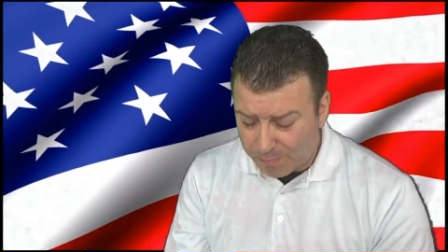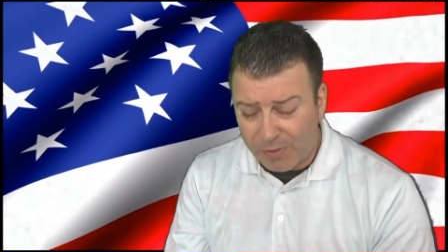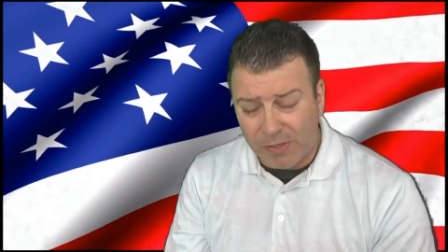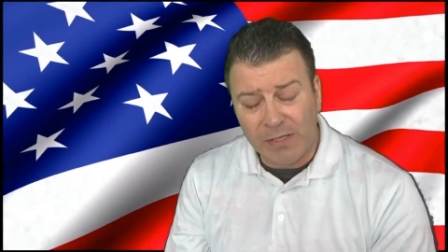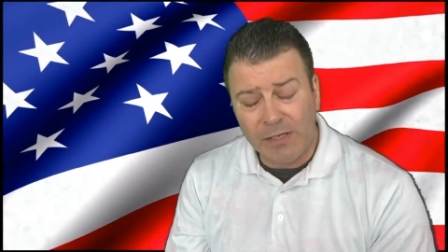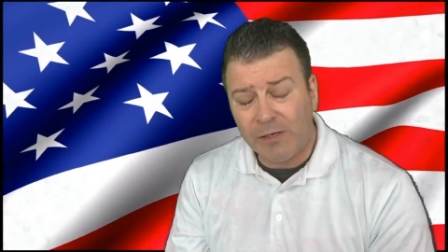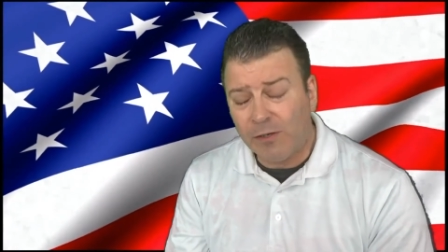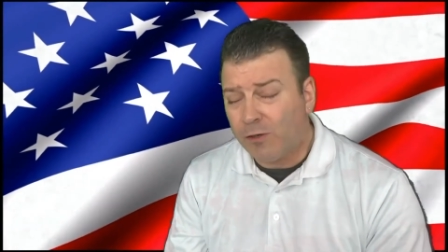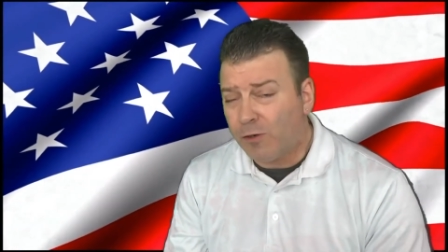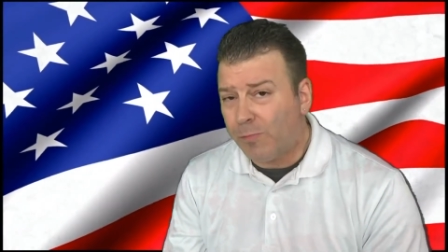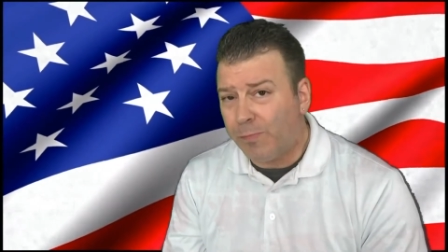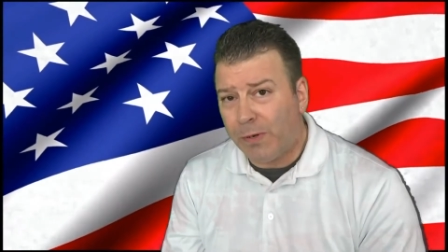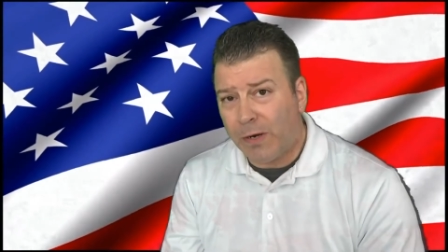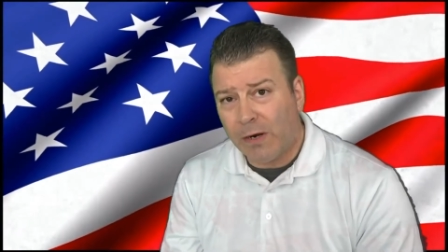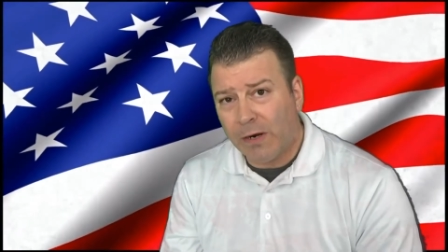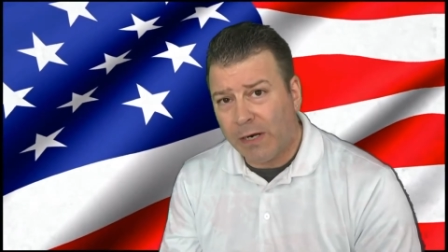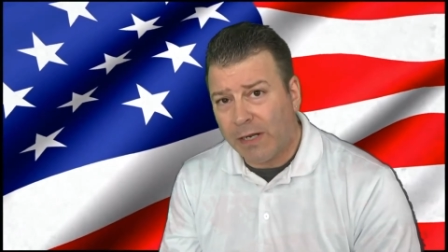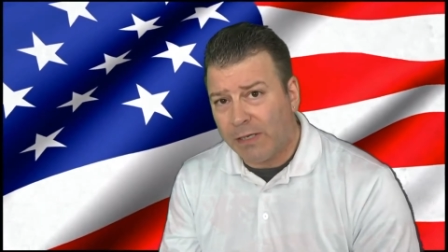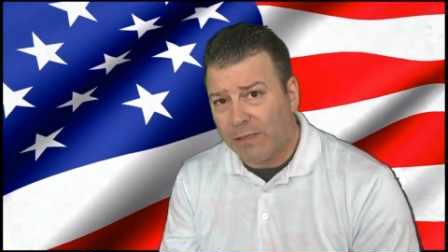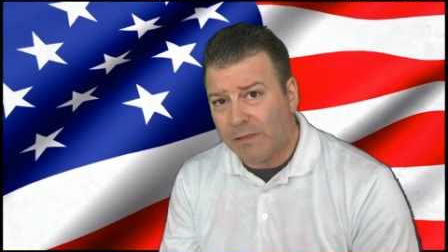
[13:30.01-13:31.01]
political
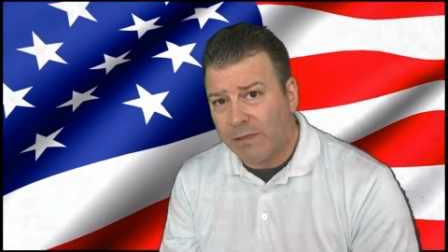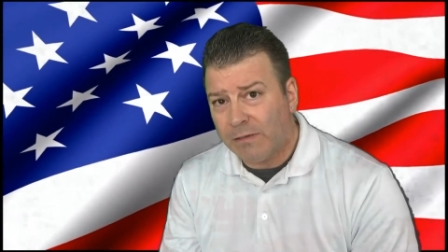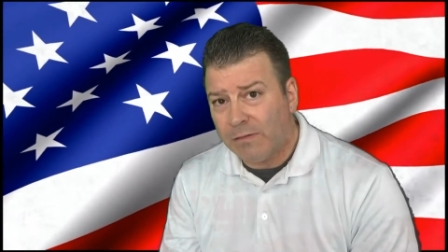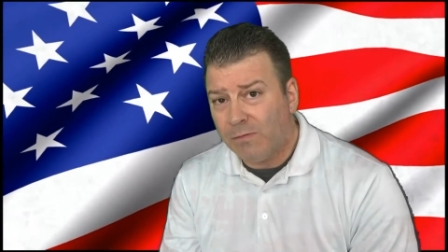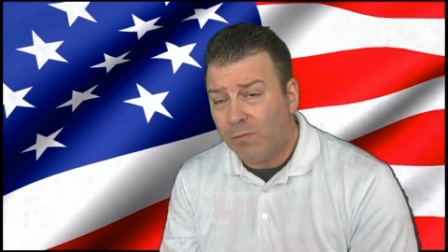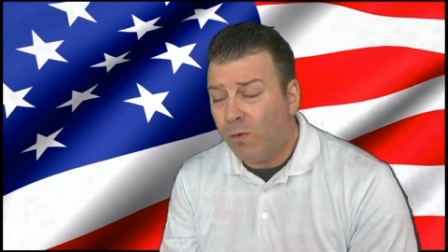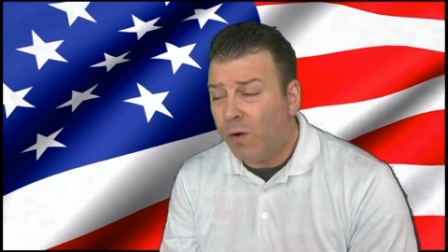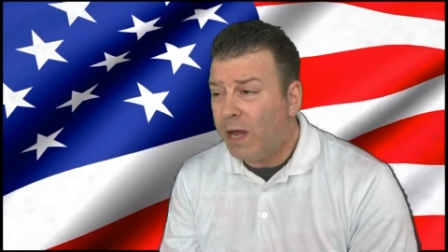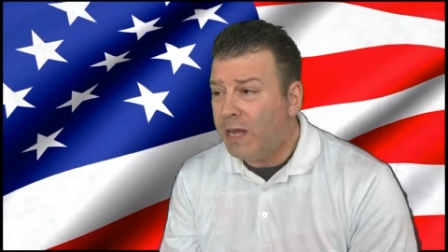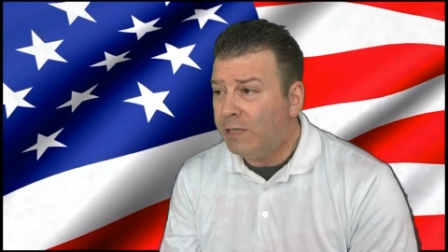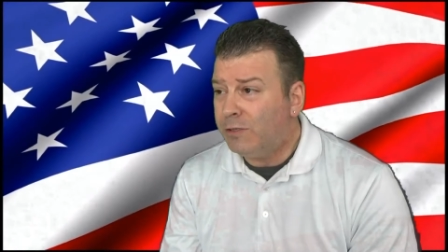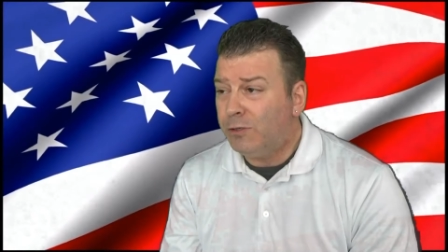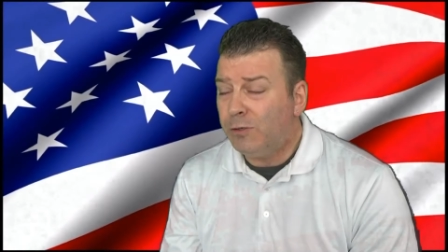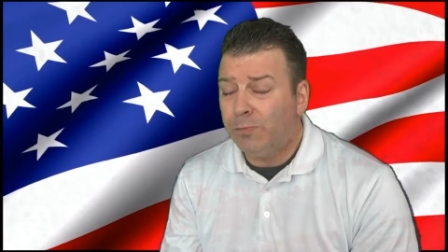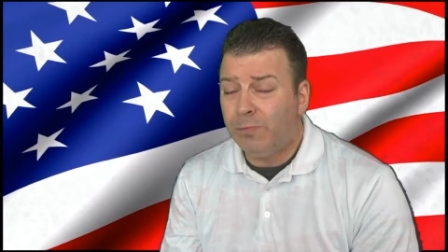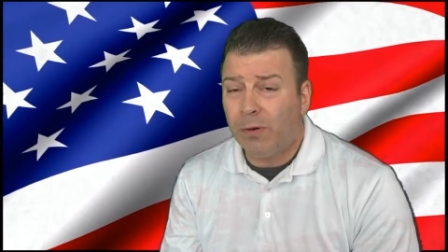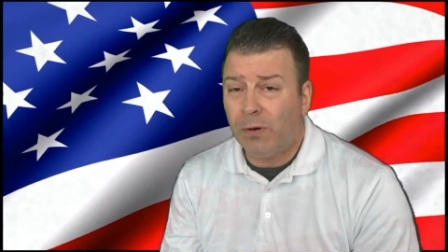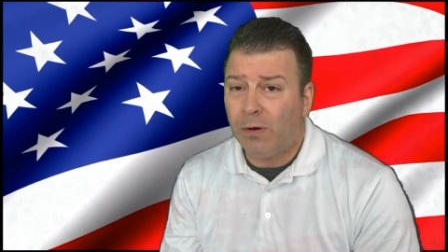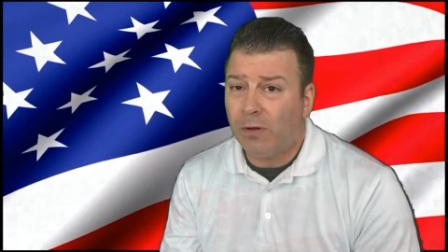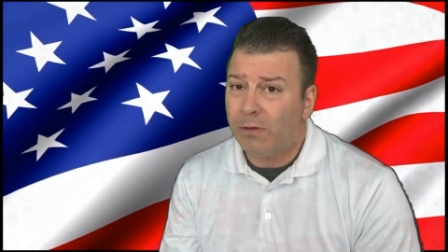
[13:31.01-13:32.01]
parties, way too
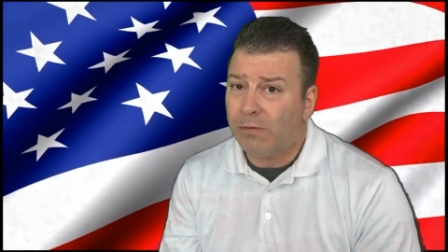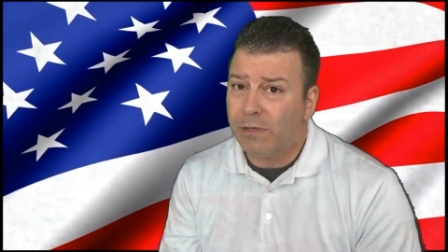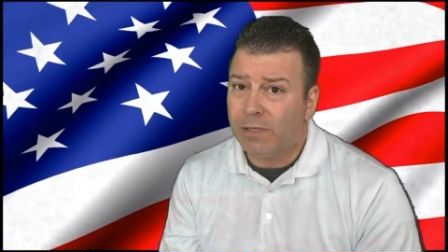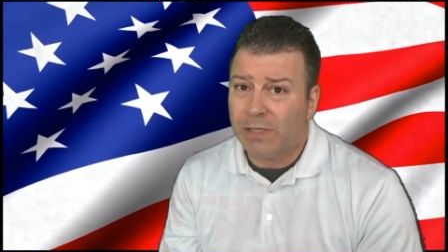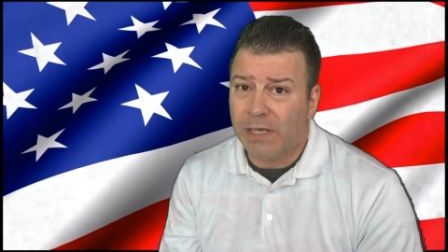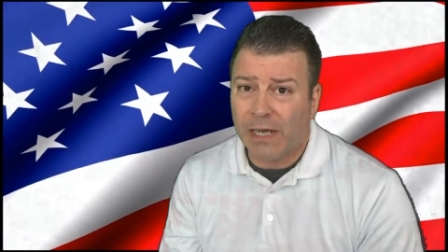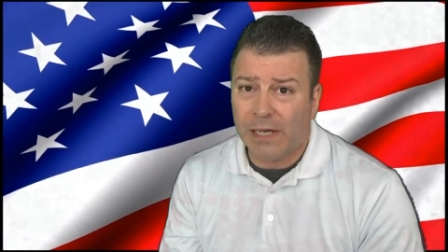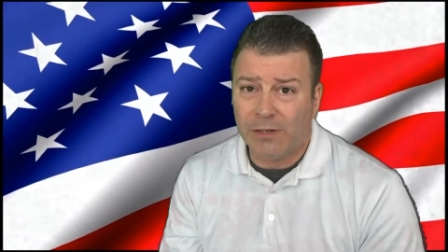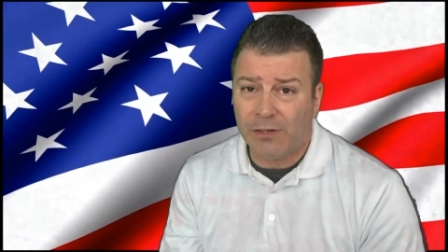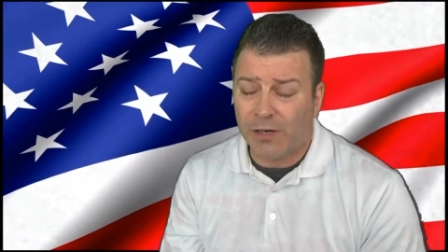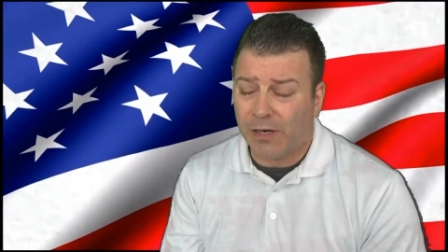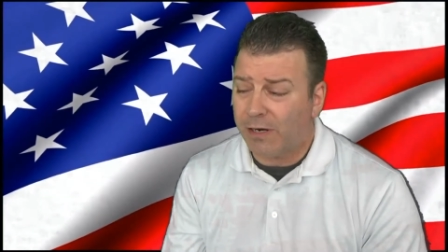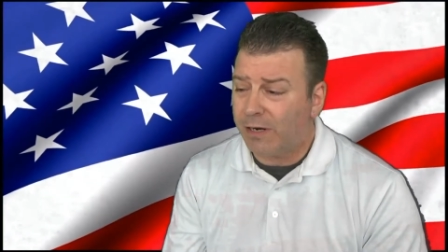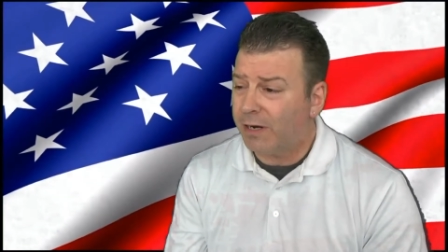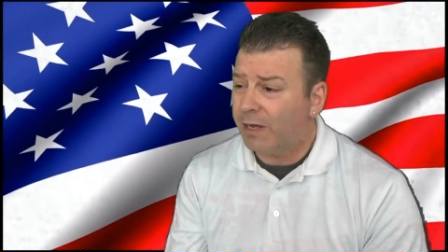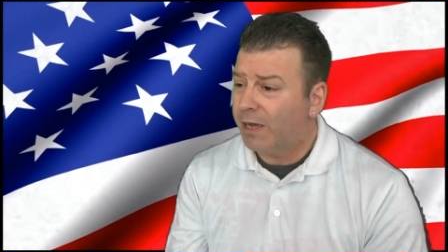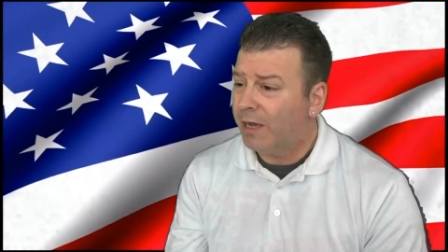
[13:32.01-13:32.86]
polarization.